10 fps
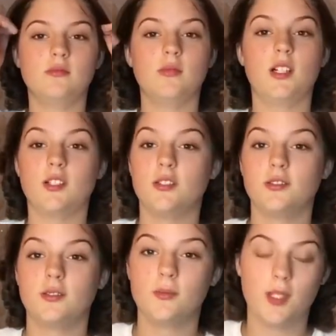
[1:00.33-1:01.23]
I know
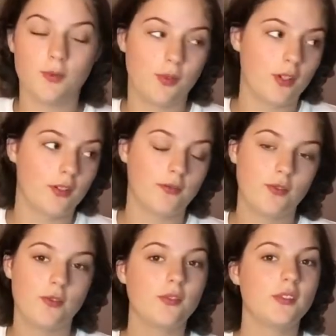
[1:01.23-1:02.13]
some people can't
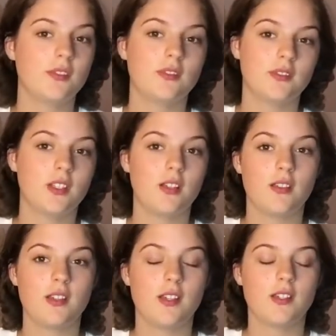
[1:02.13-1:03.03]
afford certain
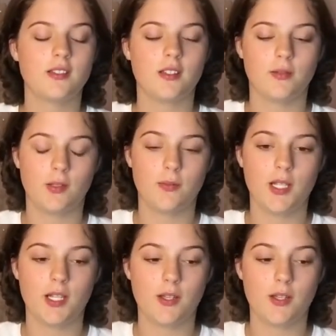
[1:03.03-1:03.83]
things, I'm completely